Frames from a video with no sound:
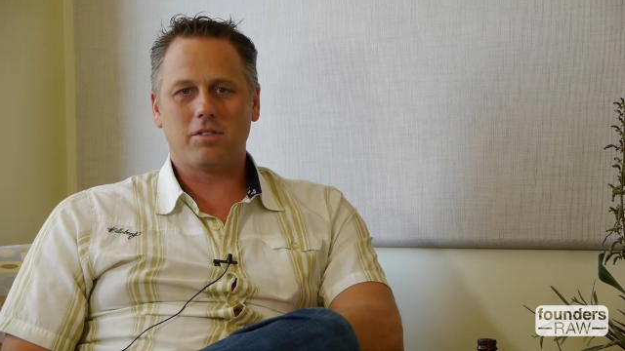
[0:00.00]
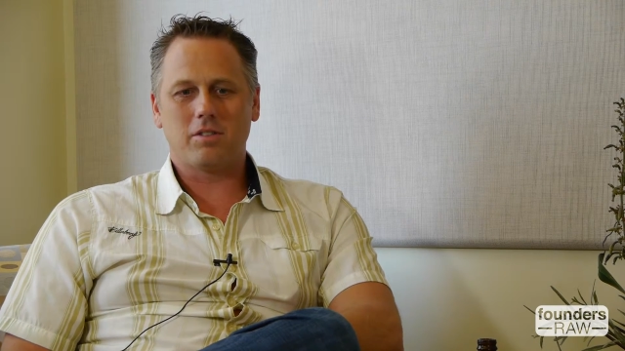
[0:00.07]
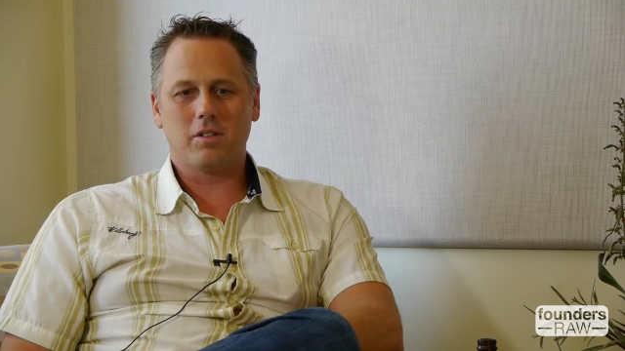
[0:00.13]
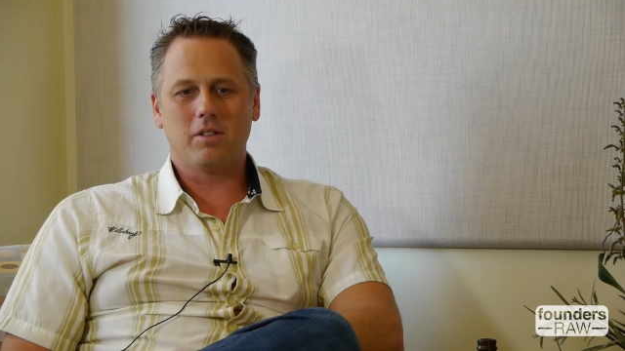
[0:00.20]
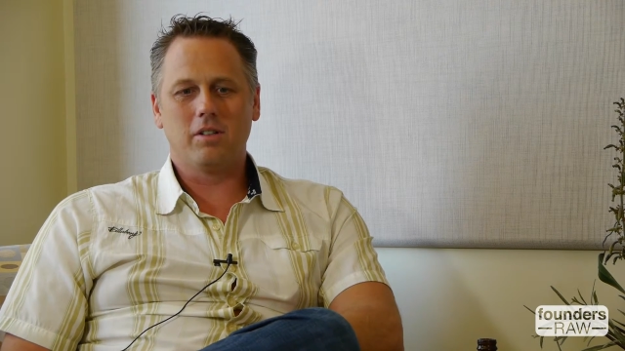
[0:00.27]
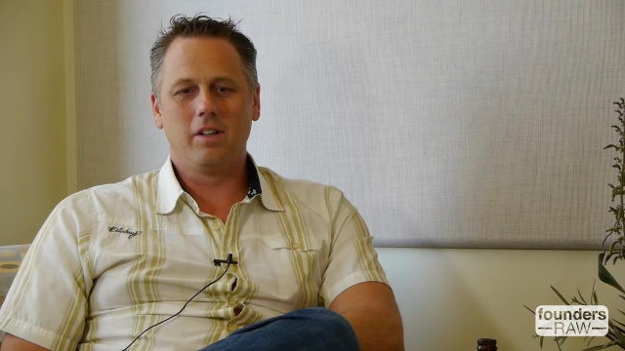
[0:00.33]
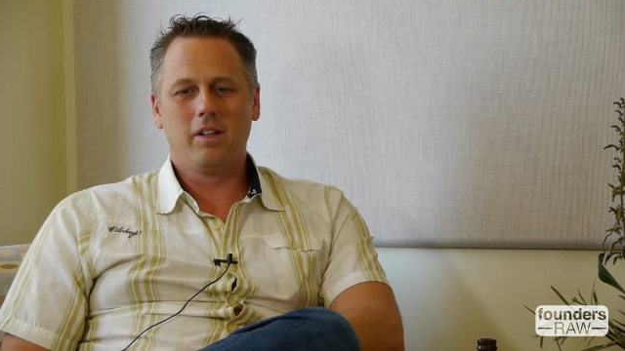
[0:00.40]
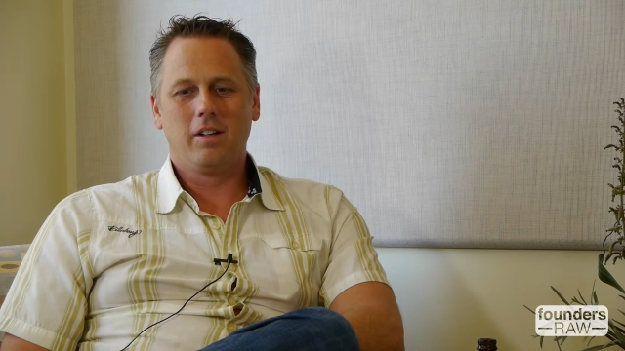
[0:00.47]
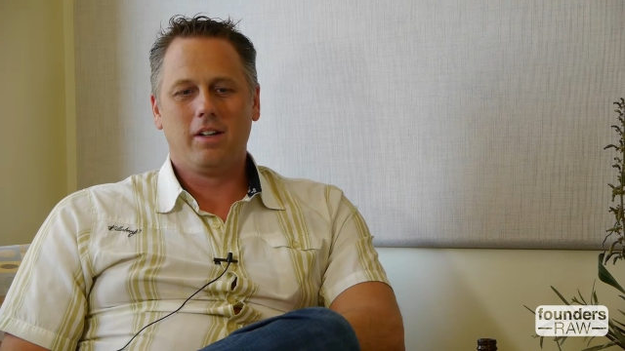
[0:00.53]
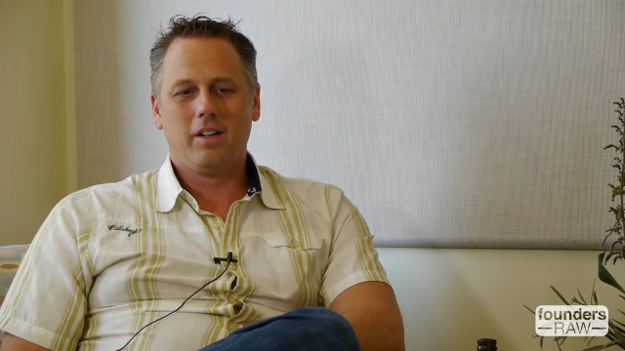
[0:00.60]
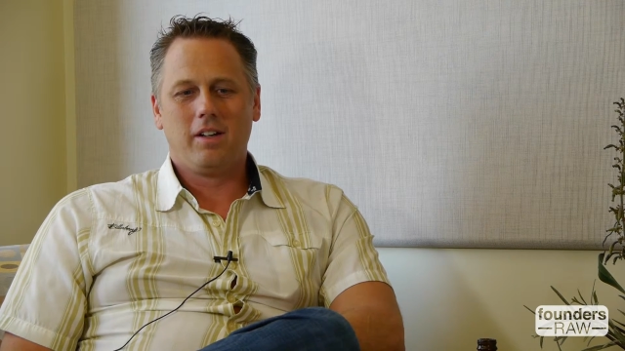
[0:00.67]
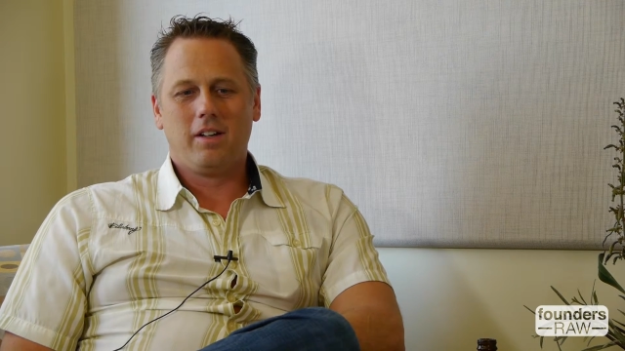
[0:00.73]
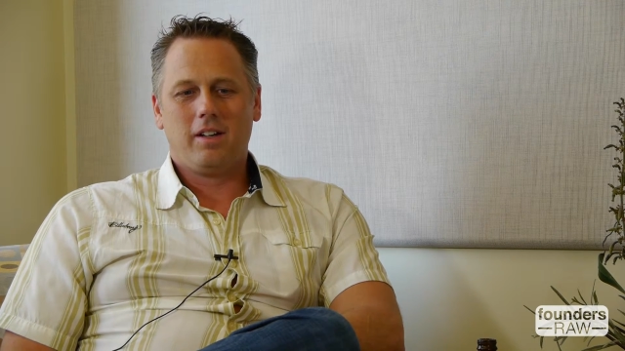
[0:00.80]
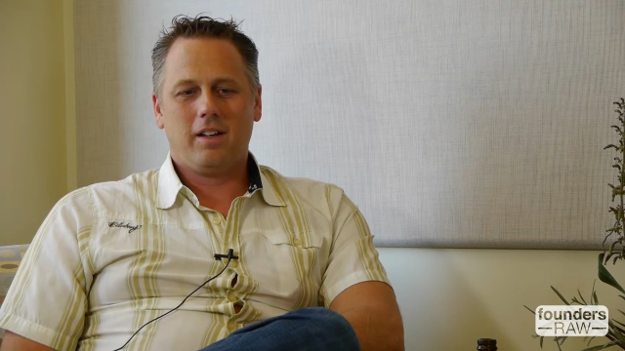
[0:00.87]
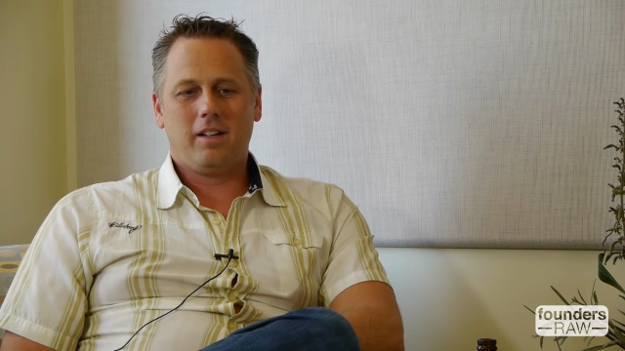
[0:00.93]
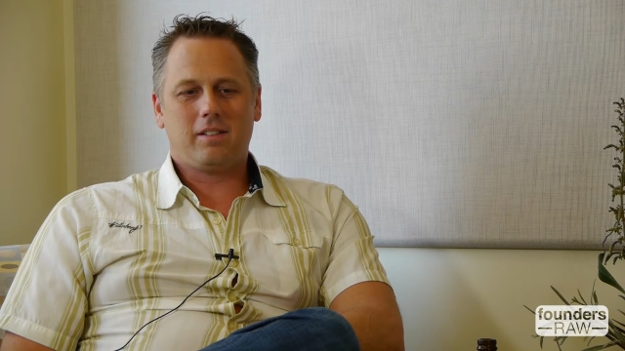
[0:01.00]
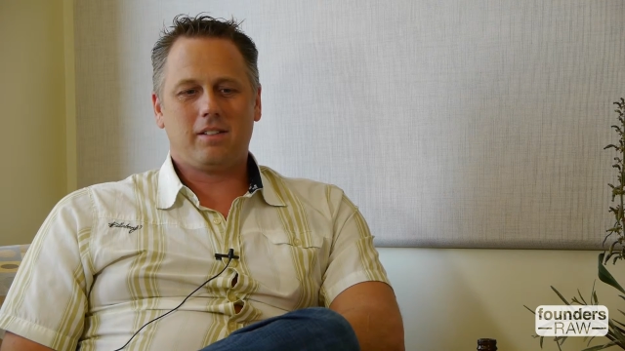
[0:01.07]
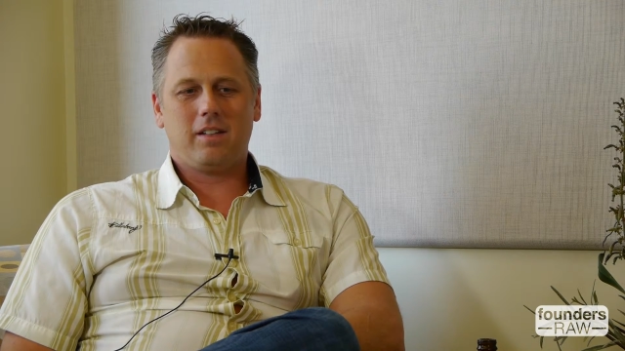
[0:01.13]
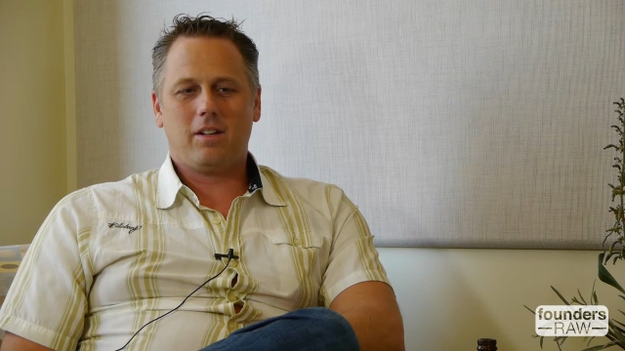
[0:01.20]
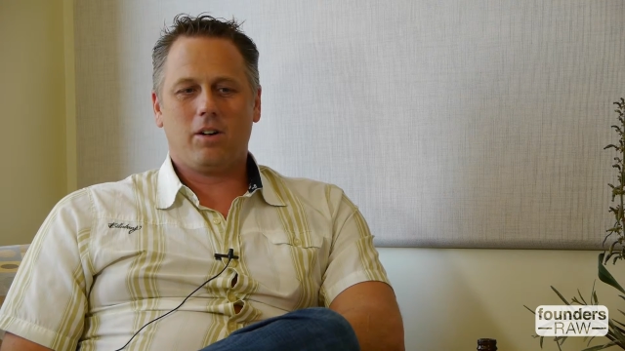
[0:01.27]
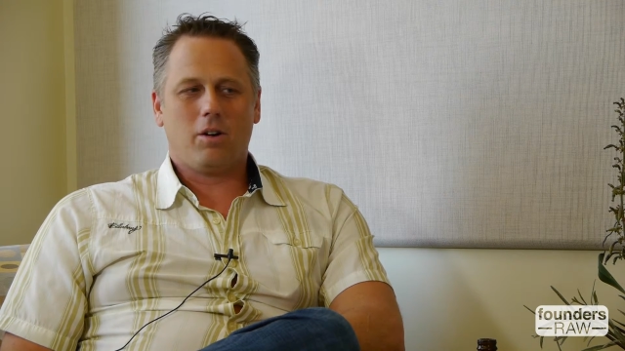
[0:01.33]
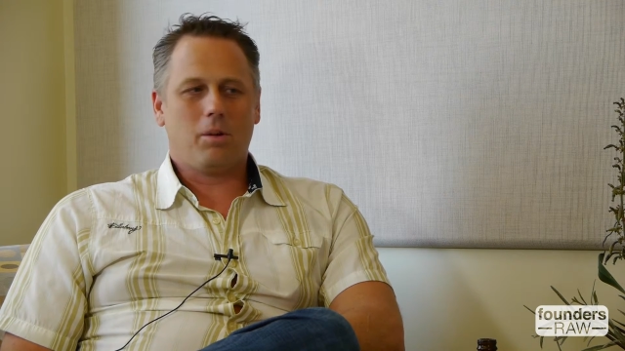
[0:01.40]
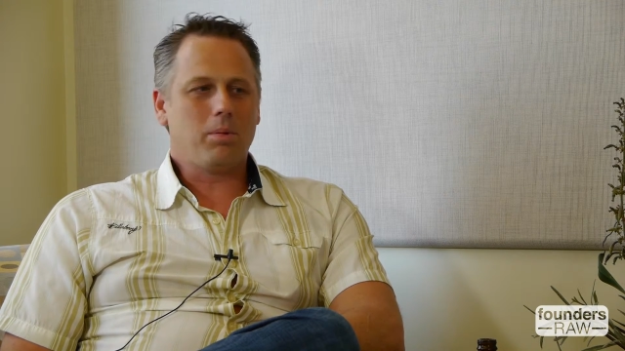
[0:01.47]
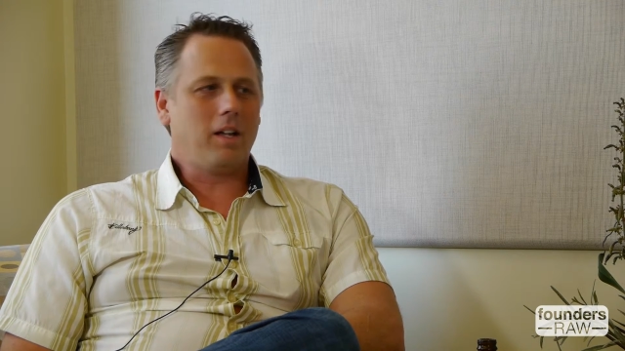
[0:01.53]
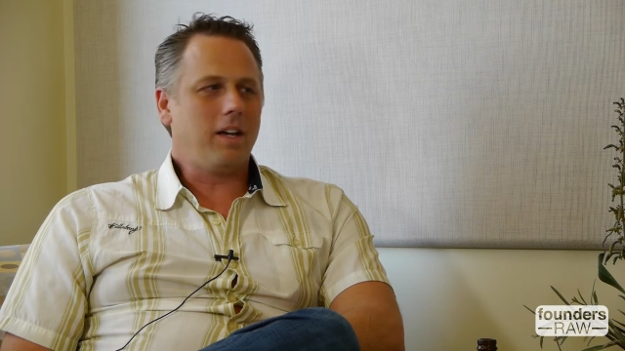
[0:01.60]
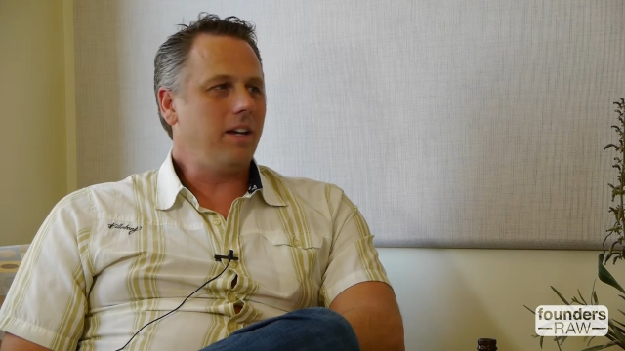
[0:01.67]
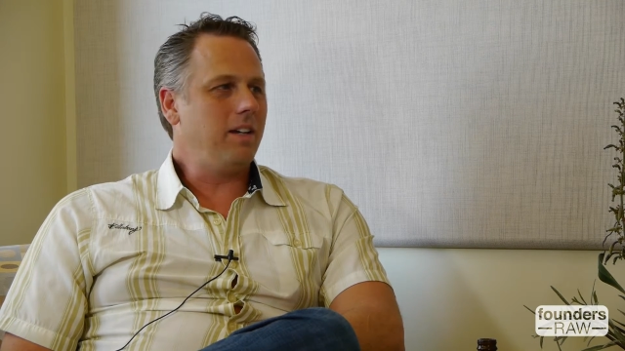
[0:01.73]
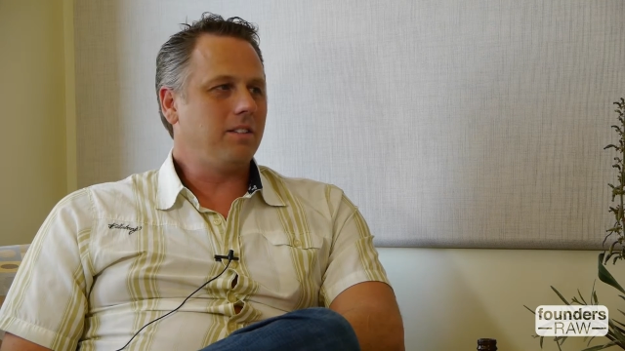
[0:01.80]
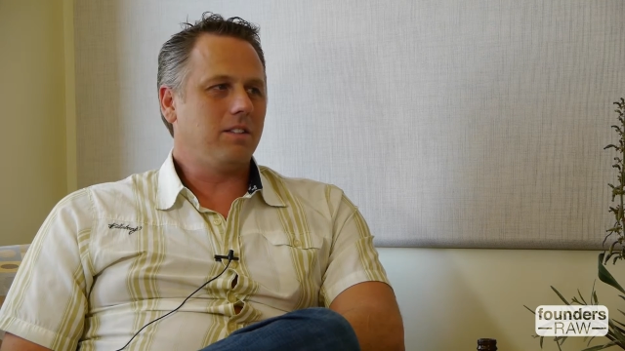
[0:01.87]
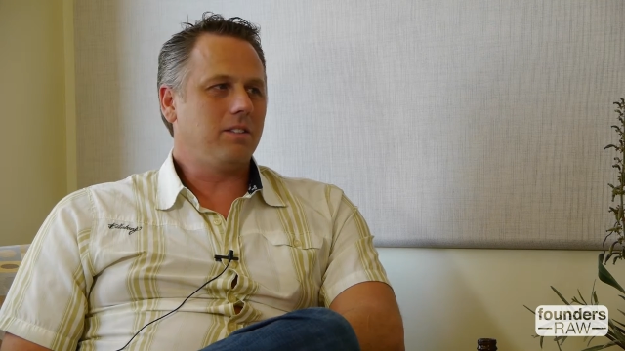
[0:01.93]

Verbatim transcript: So it's, it all applies.